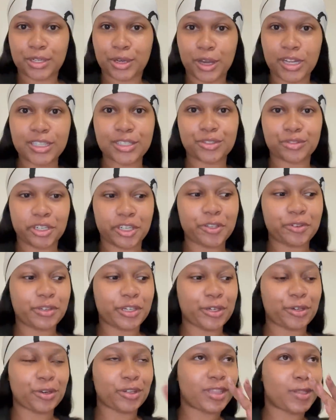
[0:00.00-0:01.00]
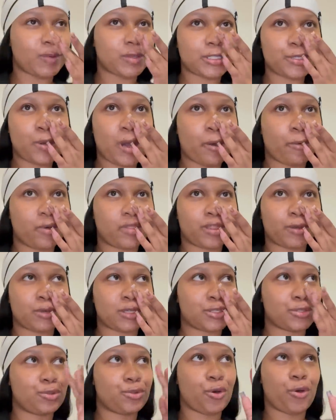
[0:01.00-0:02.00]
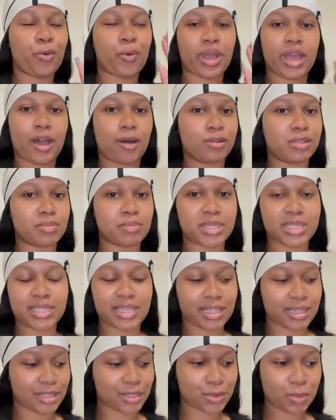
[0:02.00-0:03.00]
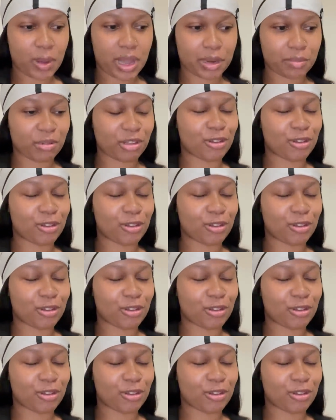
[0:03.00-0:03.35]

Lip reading: God is really, really good. There was no way I was missing this one,